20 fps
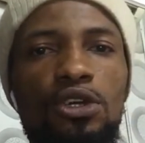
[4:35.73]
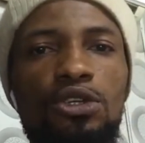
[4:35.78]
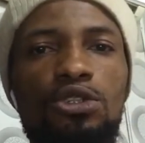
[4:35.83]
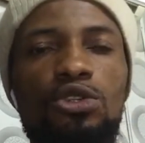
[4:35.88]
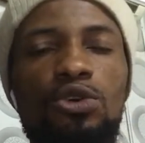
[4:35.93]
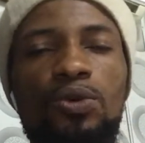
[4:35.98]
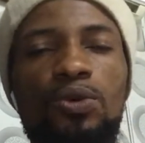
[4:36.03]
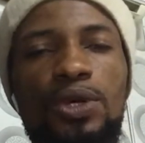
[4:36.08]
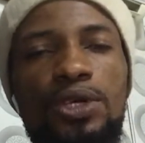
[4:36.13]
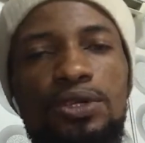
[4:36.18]

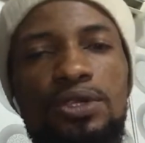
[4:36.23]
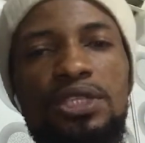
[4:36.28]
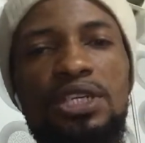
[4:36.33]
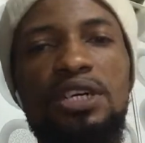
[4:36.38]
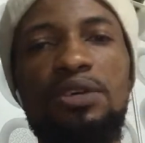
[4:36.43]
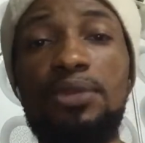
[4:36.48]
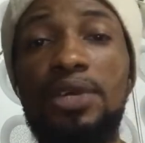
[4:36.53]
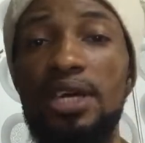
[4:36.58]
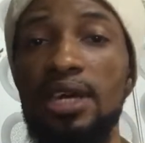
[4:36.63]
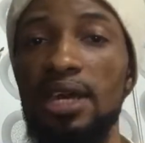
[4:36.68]
So when you tell
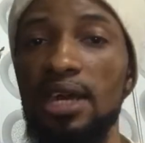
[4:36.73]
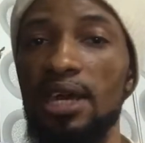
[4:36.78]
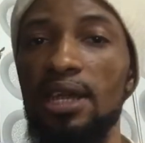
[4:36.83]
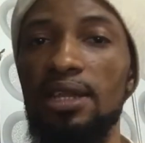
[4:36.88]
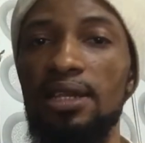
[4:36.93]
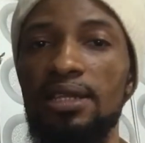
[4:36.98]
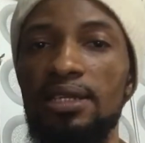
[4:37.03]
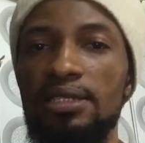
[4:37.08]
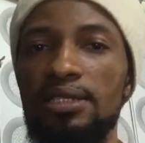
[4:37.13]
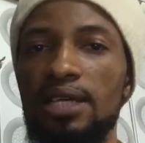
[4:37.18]
me, hey,
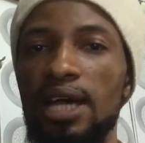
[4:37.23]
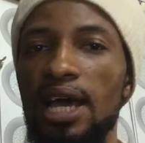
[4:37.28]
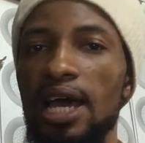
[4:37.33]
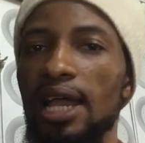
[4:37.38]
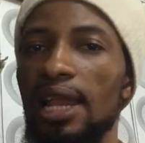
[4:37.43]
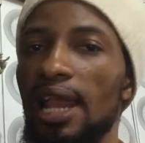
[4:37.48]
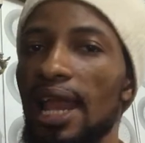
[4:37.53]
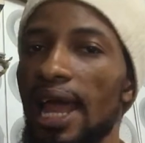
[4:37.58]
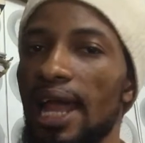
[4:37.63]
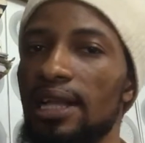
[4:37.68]
I
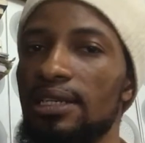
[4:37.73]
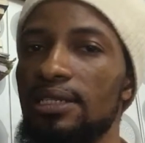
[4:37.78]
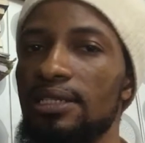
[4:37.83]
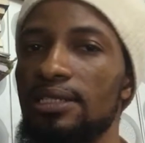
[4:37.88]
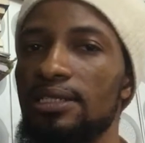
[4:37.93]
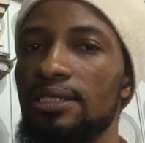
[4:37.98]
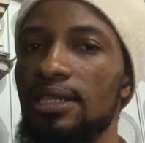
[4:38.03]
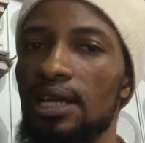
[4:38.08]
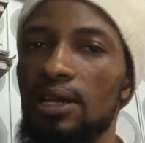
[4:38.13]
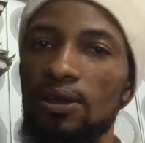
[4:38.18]
like
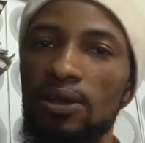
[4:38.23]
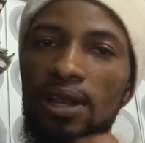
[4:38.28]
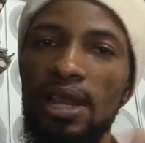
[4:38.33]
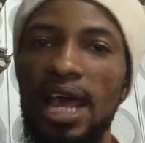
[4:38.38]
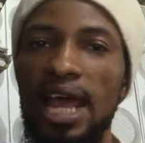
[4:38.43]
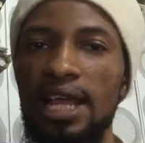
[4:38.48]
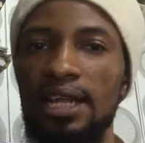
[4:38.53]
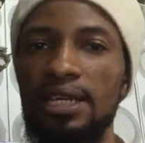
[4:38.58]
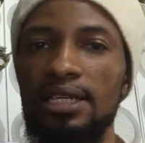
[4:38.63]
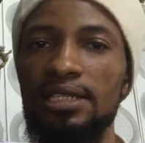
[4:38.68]
this, I don't
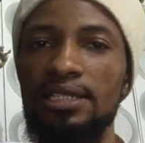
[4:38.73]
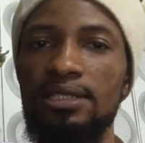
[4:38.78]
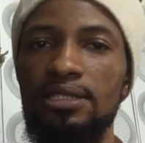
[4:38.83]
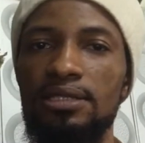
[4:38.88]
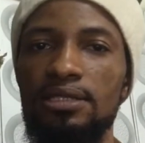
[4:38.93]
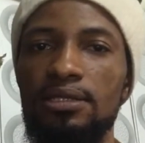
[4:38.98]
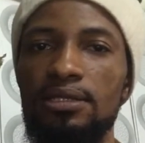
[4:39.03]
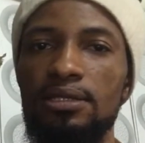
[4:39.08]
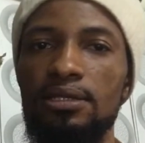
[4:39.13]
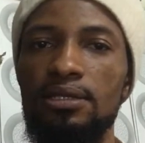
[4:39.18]
like
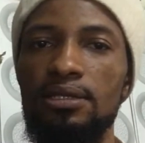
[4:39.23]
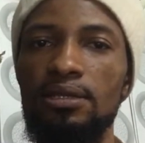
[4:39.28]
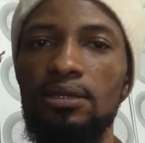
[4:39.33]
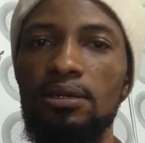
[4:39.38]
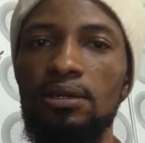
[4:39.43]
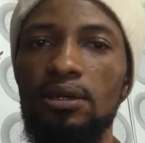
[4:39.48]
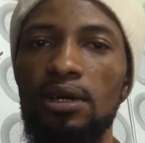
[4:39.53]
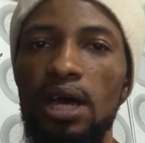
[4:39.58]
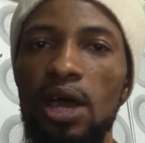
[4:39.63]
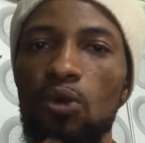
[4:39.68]
this,
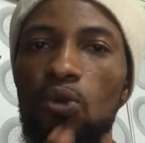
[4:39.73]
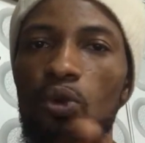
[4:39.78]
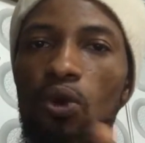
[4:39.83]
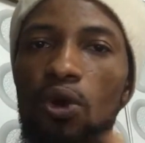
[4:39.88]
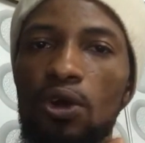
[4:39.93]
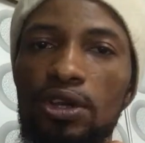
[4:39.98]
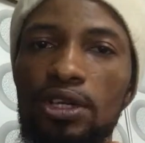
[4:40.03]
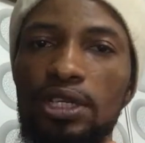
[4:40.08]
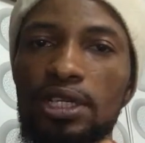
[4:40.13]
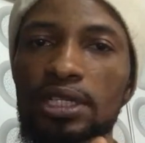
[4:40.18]
I
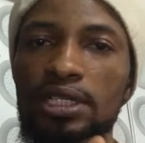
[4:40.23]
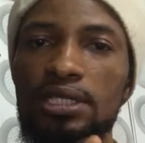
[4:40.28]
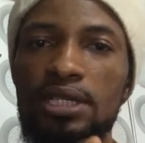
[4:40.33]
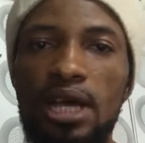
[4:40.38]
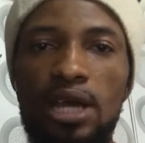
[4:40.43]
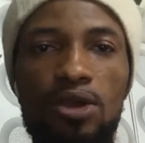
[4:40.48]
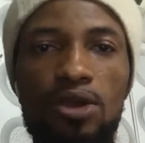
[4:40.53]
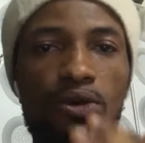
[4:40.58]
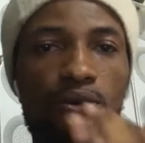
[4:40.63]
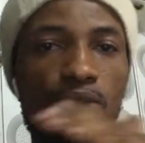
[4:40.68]
want this,
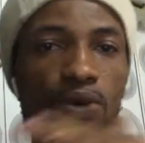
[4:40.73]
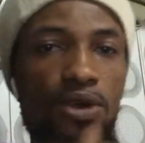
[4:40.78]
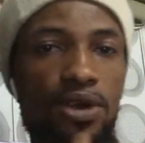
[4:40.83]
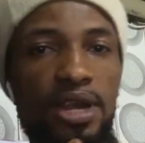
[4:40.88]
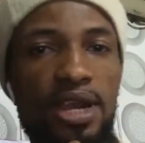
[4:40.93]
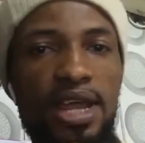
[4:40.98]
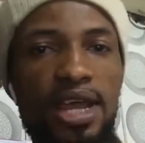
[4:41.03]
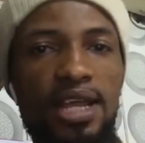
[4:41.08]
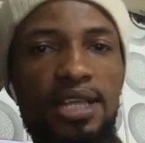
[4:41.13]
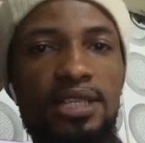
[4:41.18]
I don't want
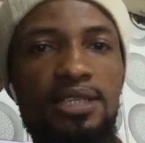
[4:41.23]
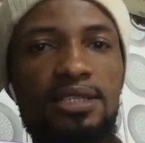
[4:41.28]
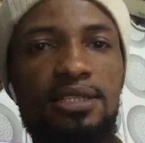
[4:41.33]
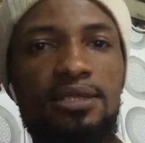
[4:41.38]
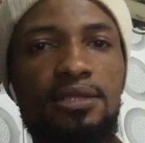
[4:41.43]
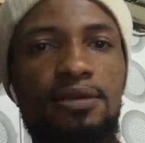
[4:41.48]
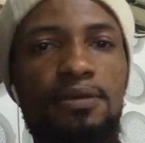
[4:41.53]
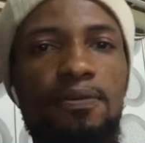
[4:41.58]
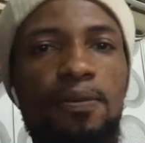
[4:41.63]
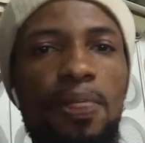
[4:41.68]
that,
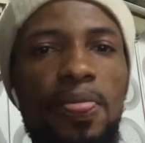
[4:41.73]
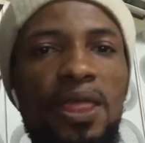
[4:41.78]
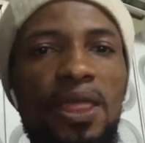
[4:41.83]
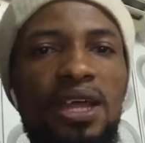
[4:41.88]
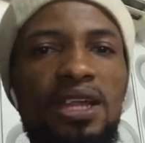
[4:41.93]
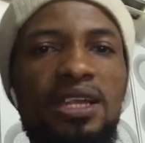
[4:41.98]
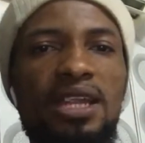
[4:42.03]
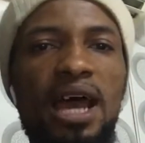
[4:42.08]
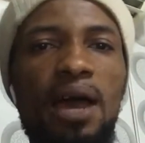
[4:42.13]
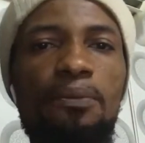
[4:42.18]

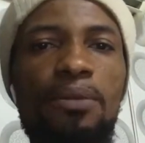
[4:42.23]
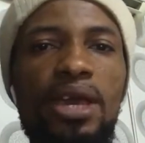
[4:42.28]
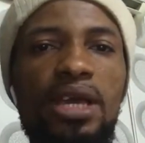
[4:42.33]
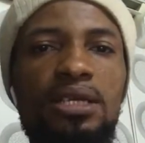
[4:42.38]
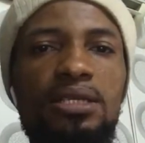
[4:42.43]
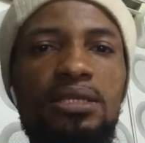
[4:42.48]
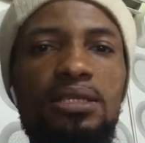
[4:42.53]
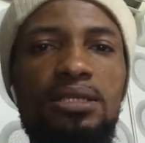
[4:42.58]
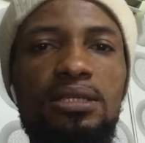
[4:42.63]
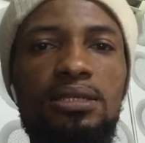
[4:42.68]
that
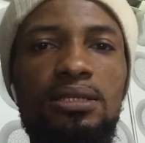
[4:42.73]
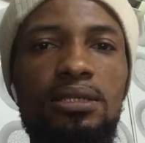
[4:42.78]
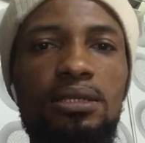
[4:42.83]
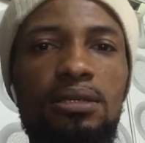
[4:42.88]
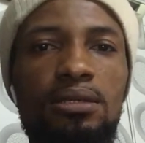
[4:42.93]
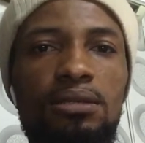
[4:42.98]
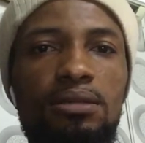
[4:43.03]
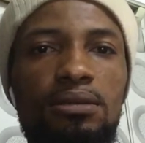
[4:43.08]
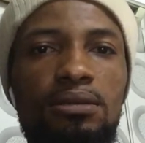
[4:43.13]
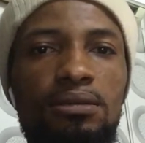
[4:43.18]
makes
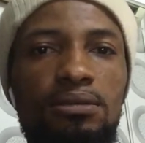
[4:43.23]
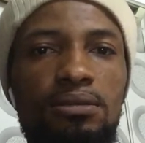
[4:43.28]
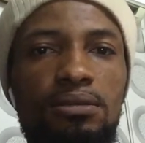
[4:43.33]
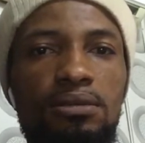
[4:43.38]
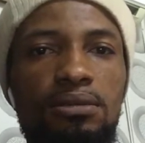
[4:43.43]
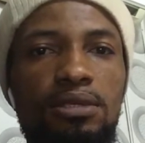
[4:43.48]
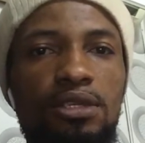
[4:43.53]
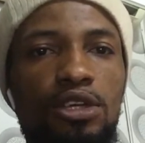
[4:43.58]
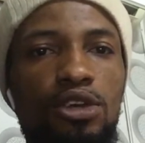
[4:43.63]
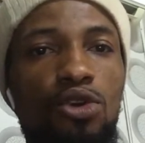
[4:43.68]

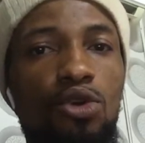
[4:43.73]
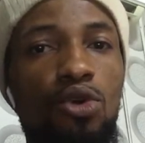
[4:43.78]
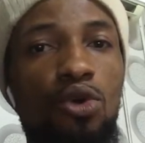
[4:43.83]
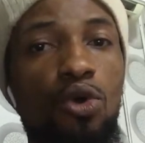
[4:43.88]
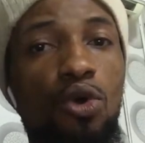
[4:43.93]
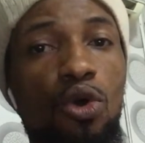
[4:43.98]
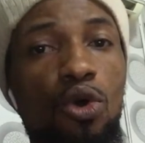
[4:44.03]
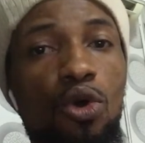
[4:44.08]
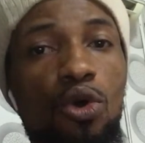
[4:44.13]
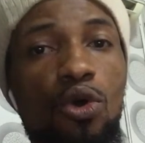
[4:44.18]
the
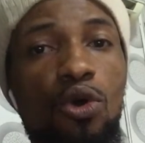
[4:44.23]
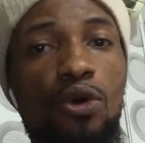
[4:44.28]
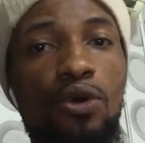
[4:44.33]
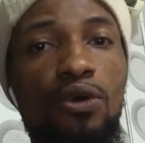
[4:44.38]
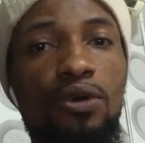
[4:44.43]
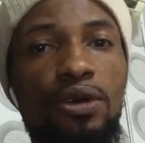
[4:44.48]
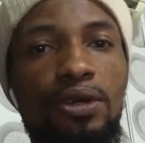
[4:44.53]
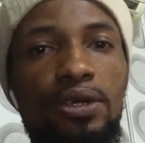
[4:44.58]
whole